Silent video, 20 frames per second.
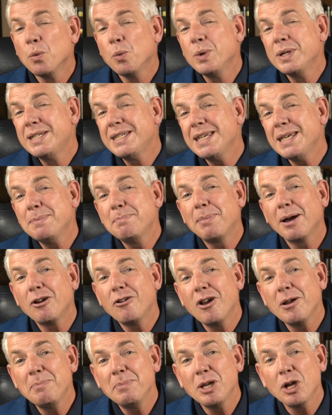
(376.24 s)
We see
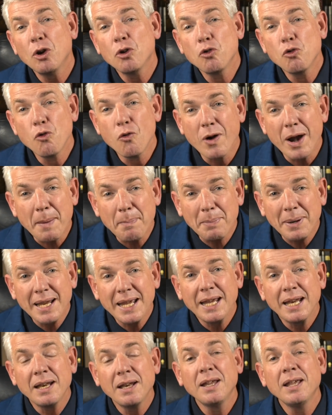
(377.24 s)
Padre Pio
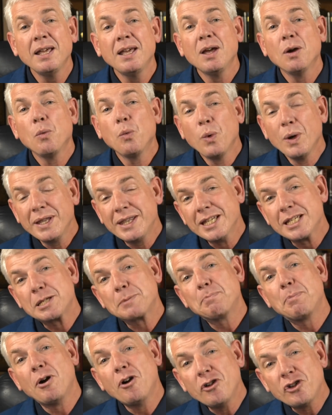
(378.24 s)
grappling with the
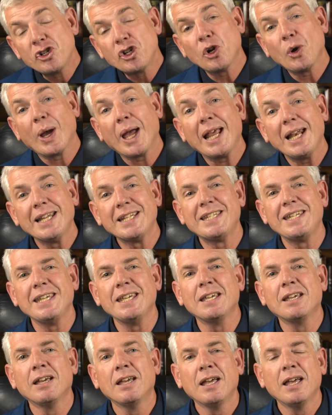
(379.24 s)

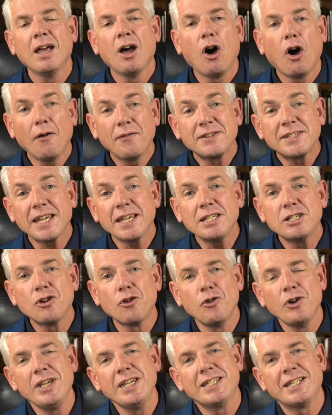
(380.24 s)
spirituality of Saint
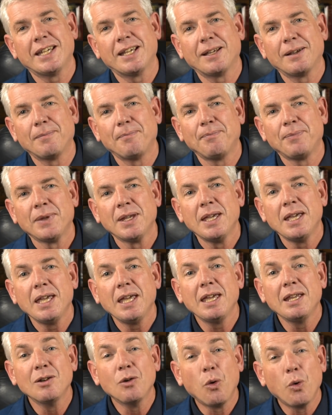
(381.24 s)
Teresa,
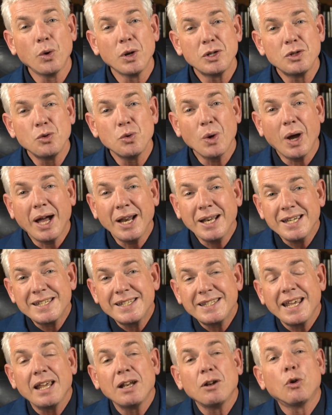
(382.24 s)
in order to
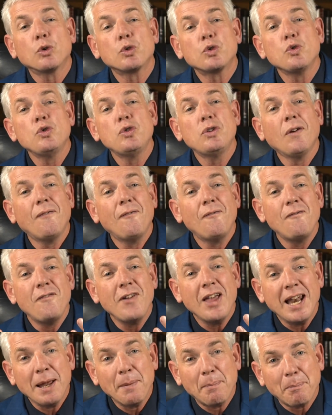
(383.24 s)
understand or to
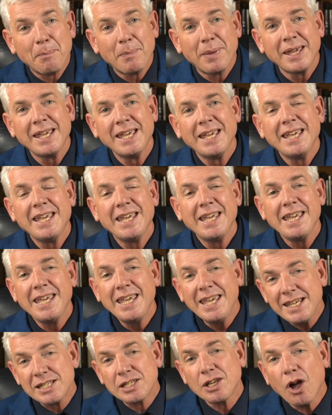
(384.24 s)
develop
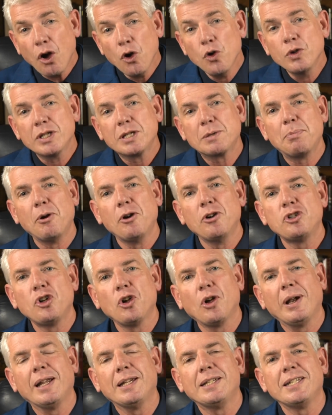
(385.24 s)
his own
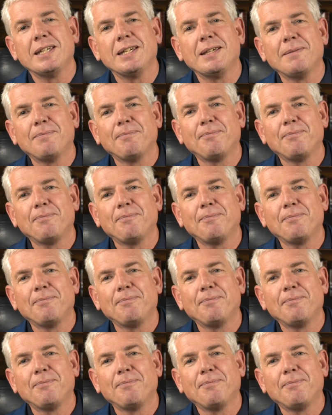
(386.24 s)
spirituality.